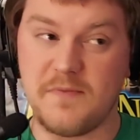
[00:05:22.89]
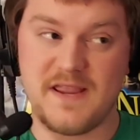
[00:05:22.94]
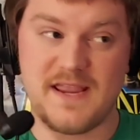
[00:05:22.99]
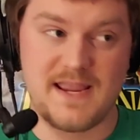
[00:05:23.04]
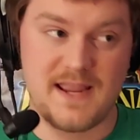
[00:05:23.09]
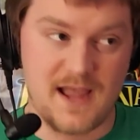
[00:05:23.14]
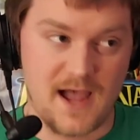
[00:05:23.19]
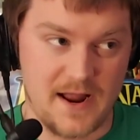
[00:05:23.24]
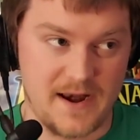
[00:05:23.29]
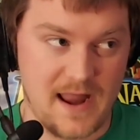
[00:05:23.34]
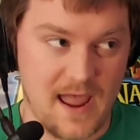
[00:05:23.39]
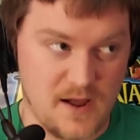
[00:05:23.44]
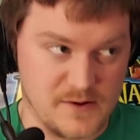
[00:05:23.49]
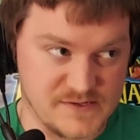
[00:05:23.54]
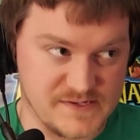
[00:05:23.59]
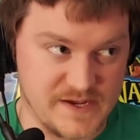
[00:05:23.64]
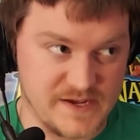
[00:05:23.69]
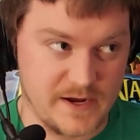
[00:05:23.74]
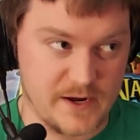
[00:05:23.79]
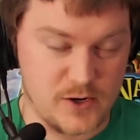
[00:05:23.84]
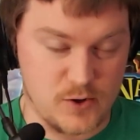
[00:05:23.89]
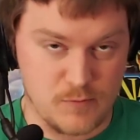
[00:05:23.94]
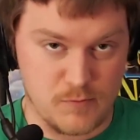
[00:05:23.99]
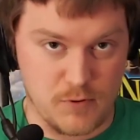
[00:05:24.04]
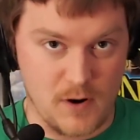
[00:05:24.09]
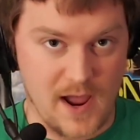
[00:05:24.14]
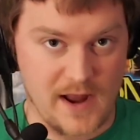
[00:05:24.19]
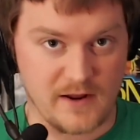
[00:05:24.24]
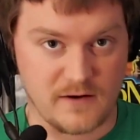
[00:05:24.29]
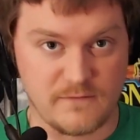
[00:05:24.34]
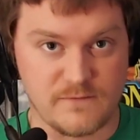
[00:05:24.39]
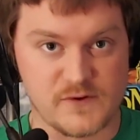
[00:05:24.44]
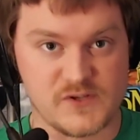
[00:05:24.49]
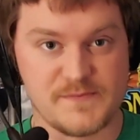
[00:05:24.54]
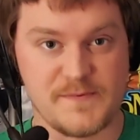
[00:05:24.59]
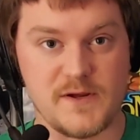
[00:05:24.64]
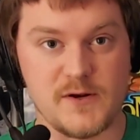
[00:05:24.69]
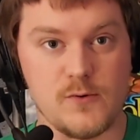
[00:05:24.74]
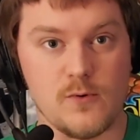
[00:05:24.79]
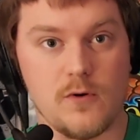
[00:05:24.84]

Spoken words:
be announcing a new product for Speed